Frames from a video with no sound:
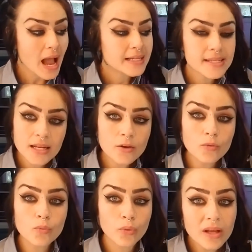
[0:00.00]
I didn't
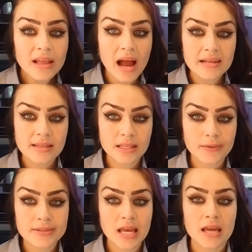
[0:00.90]
realize that there
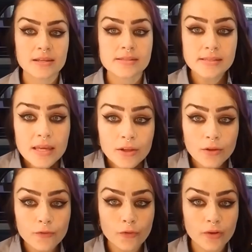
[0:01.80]
was a
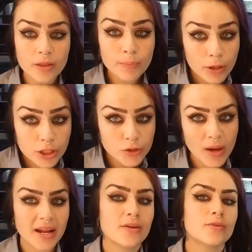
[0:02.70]
seal for the push
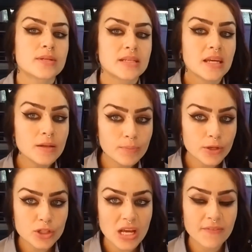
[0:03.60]
rod. I knew there was an
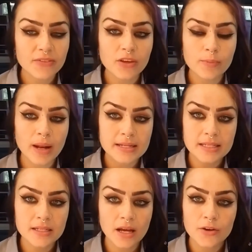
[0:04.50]
input shaft seal, but I
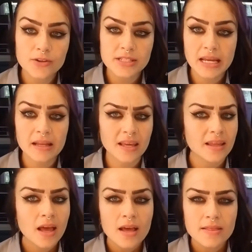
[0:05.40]
didn't understand,
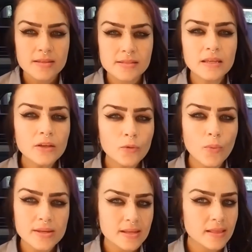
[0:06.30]
like, the seal
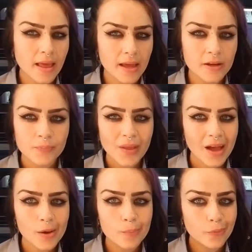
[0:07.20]
wasn't like
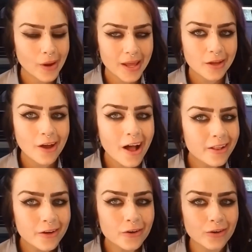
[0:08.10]
a bright
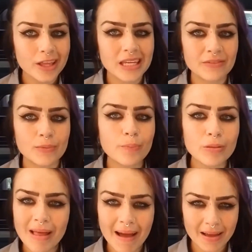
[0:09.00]
color or like even
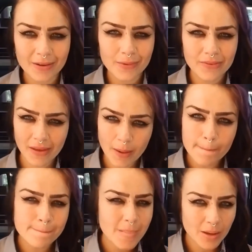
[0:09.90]
black. It was like a
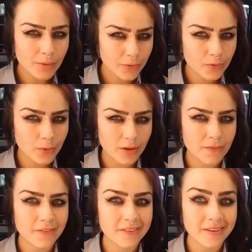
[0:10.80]
metal sort
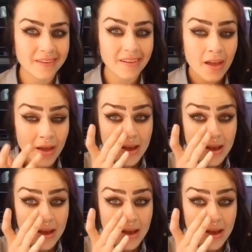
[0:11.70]
of seal.